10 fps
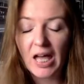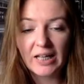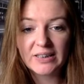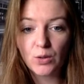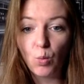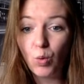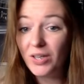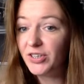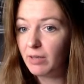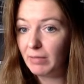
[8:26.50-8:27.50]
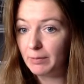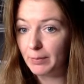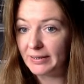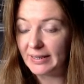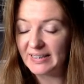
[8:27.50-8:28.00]
So what do I mean
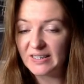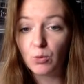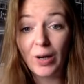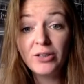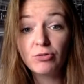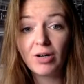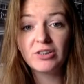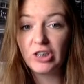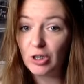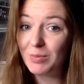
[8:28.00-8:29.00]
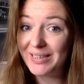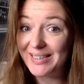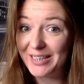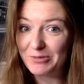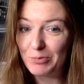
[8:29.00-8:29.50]
by this? When you run a human
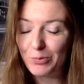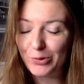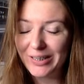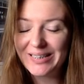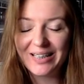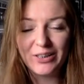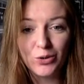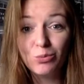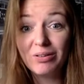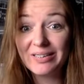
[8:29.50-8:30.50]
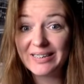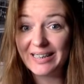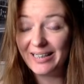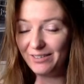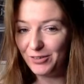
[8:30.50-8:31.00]
design report, you will
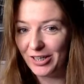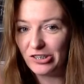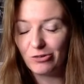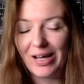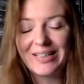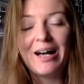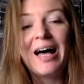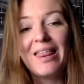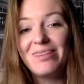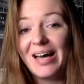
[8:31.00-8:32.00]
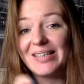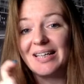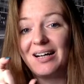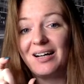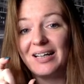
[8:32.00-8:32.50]
see, if you're a generator, that
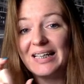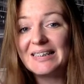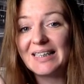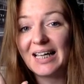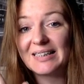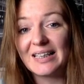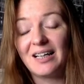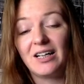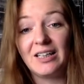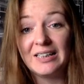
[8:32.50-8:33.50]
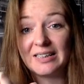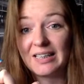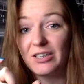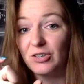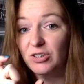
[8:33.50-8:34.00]
it says
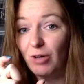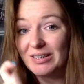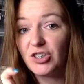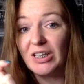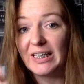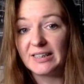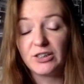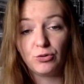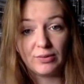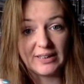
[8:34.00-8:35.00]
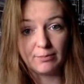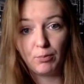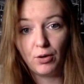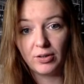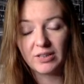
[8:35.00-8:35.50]
that your strategy is to
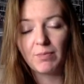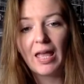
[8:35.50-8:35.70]
respond.